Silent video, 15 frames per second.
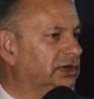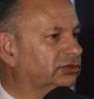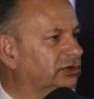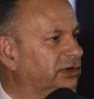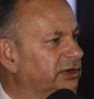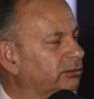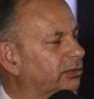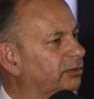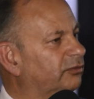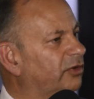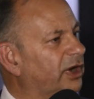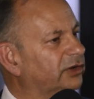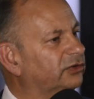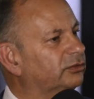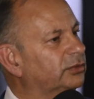initially
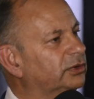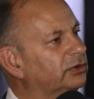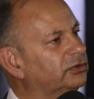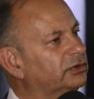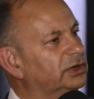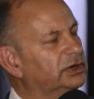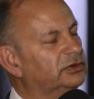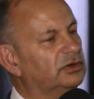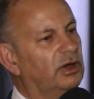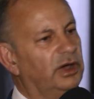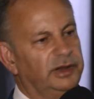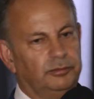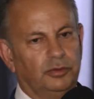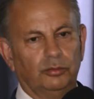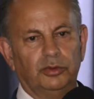with Weizmann until he
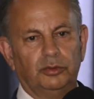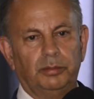died,